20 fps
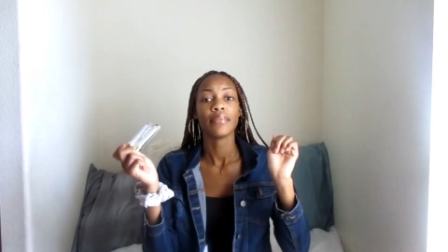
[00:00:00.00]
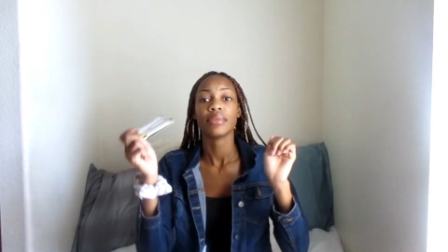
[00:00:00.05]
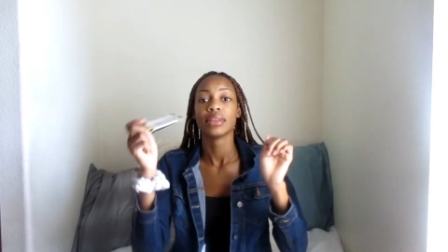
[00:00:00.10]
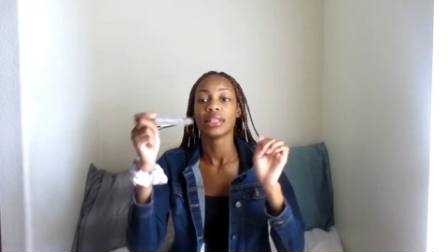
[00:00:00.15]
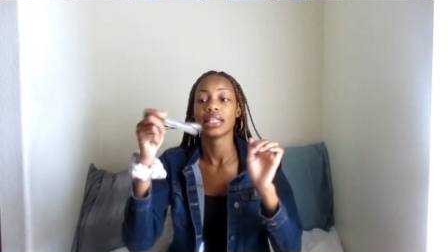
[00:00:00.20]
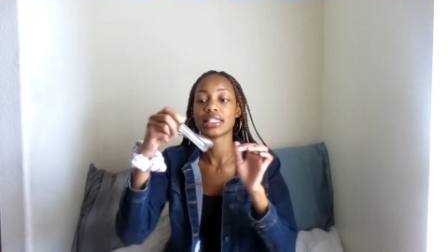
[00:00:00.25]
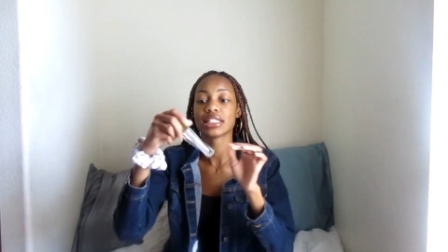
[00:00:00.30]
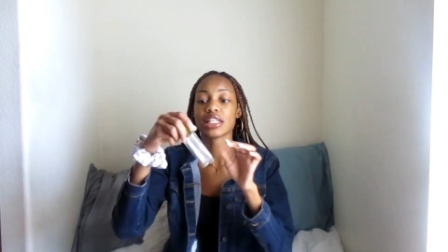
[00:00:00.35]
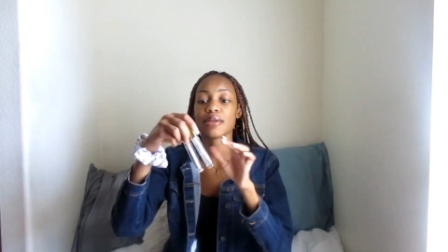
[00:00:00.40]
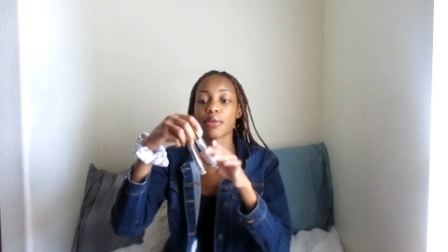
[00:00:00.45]

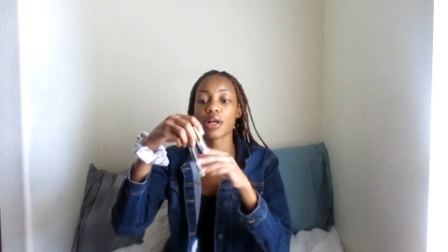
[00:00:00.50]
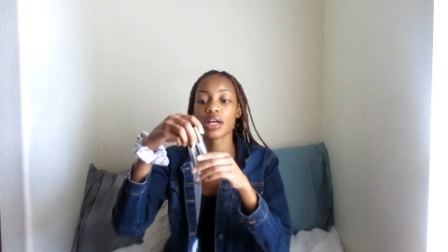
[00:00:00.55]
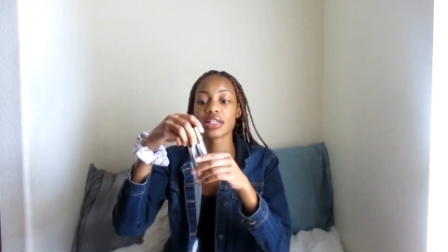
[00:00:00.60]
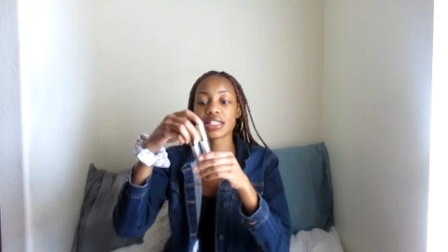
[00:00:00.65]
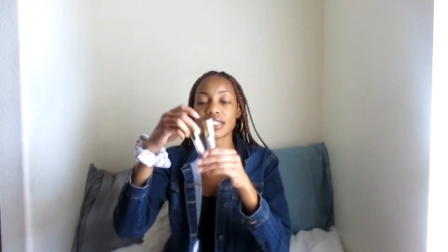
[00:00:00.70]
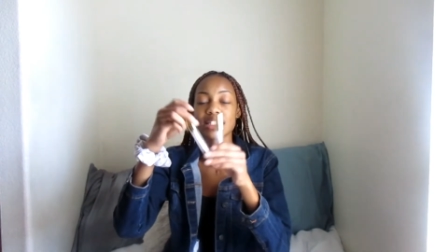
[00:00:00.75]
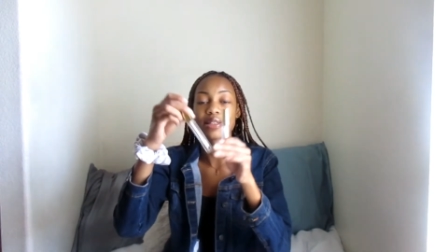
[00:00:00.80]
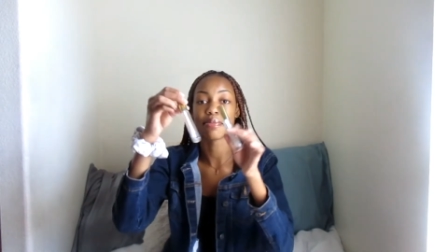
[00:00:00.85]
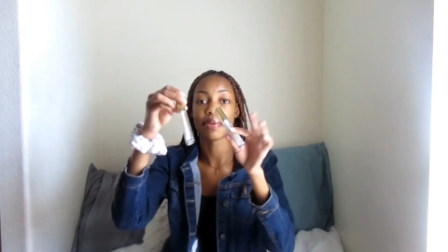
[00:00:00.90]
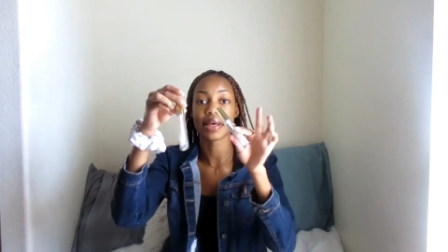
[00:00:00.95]
this lip gloss
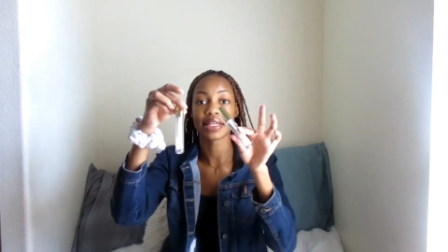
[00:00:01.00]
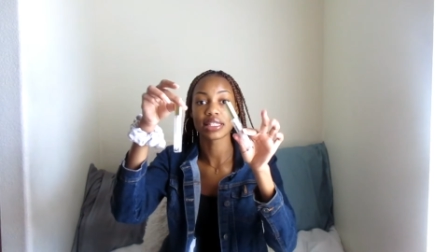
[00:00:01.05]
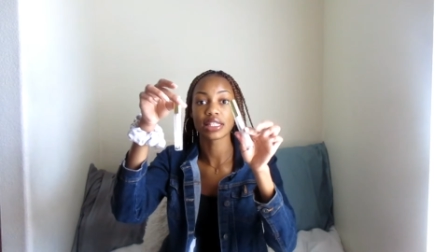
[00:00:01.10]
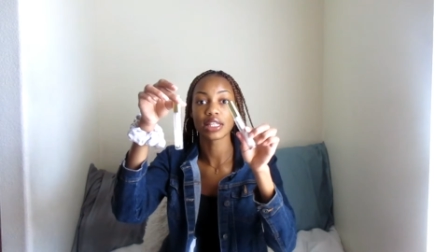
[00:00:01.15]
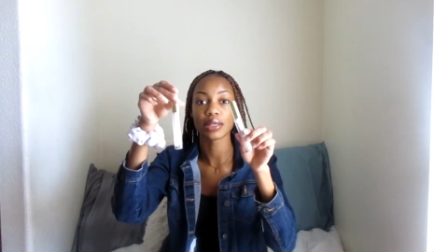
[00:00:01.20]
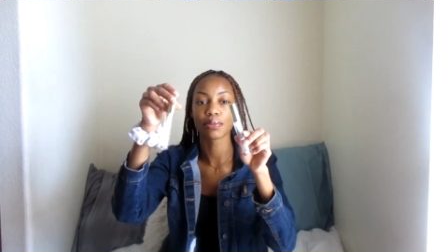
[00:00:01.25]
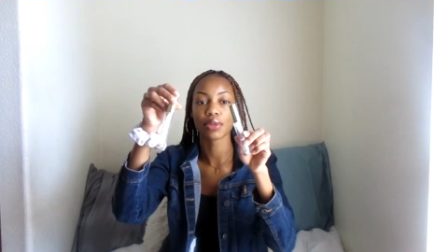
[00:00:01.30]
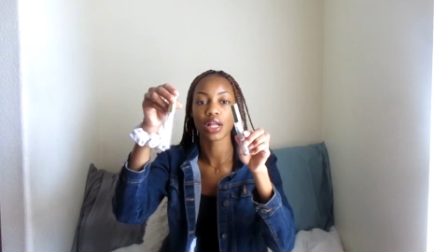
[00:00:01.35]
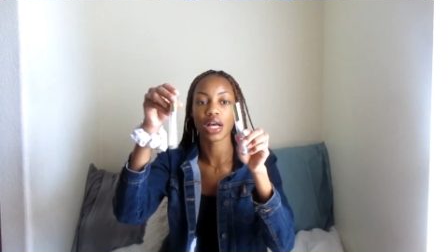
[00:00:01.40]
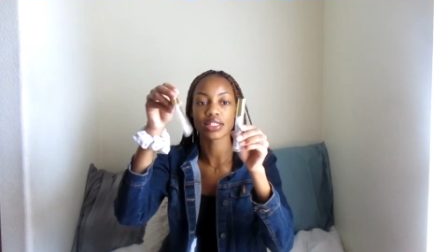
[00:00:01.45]
is the best
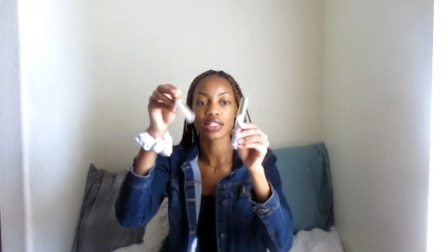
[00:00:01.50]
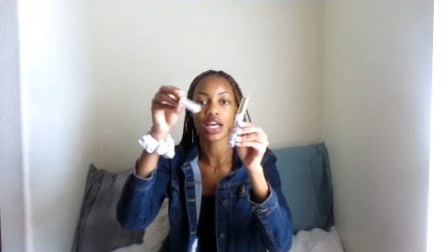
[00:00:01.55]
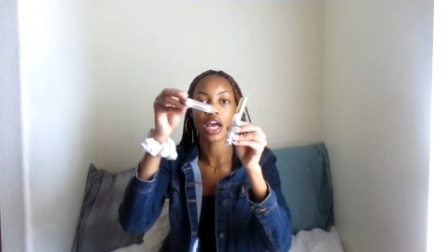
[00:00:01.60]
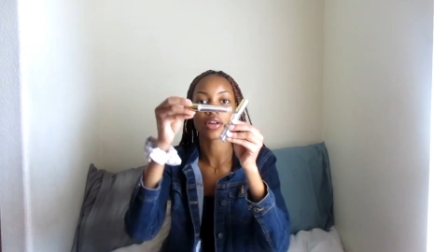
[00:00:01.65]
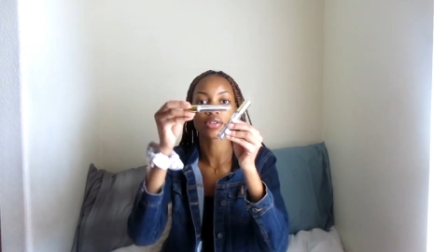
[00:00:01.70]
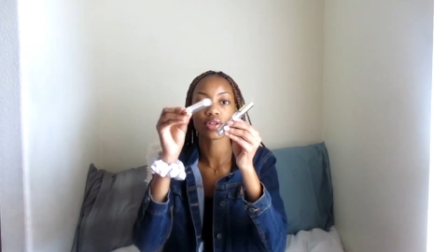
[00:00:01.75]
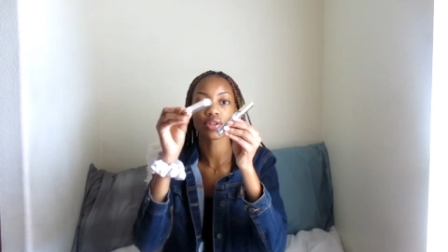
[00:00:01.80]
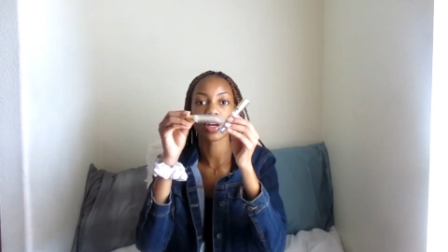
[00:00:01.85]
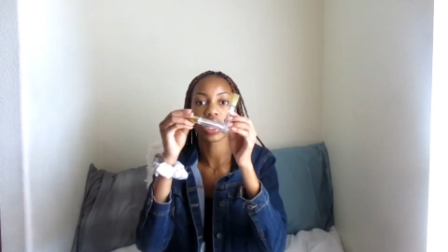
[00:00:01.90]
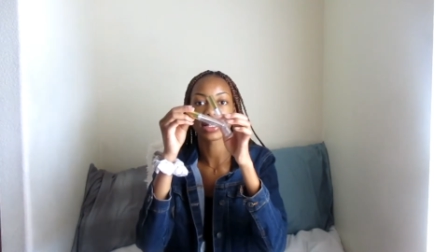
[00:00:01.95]
lip gloss. I
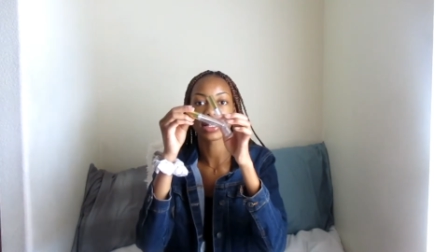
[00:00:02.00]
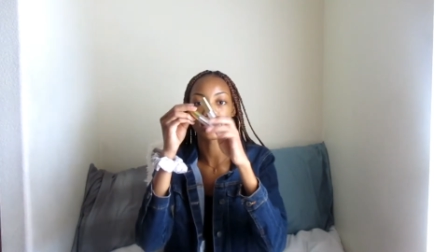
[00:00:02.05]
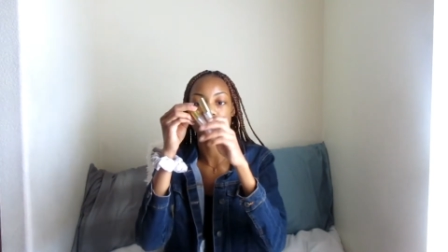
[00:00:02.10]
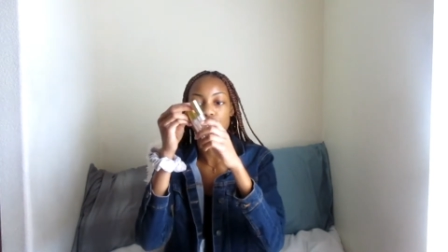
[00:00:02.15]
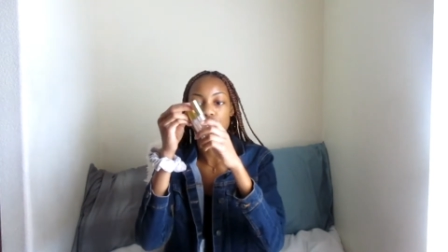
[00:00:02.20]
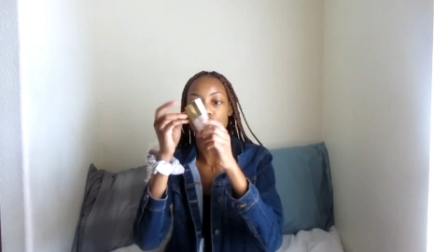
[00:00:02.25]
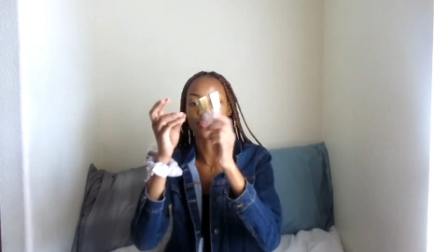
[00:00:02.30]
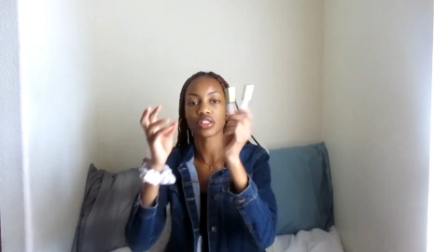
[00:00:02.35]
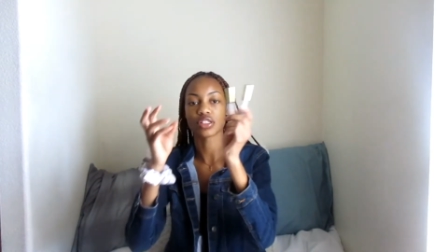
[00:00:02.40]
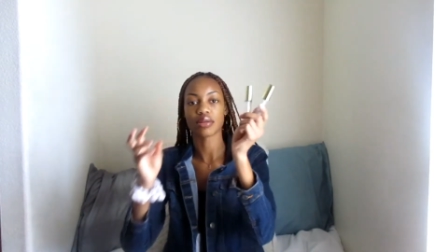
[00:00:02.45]
also got this
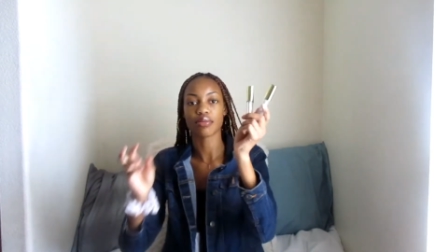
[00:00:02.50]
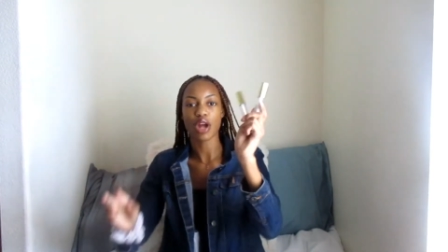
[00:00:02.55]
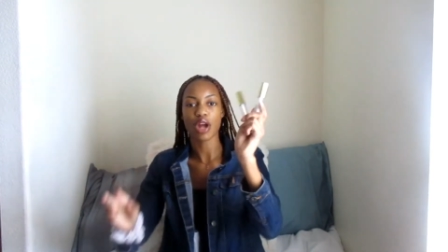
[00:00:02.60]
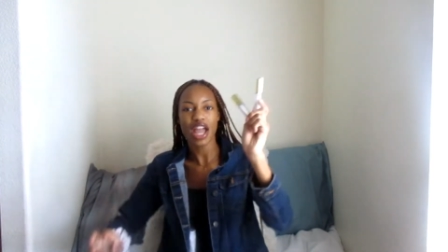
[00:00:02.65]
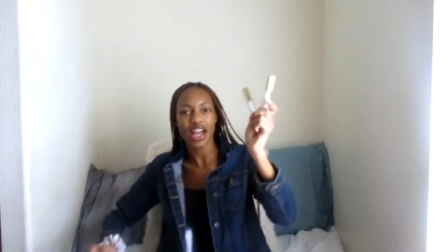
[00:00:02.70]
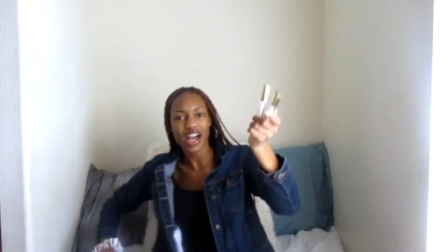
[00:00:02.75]
over summer. I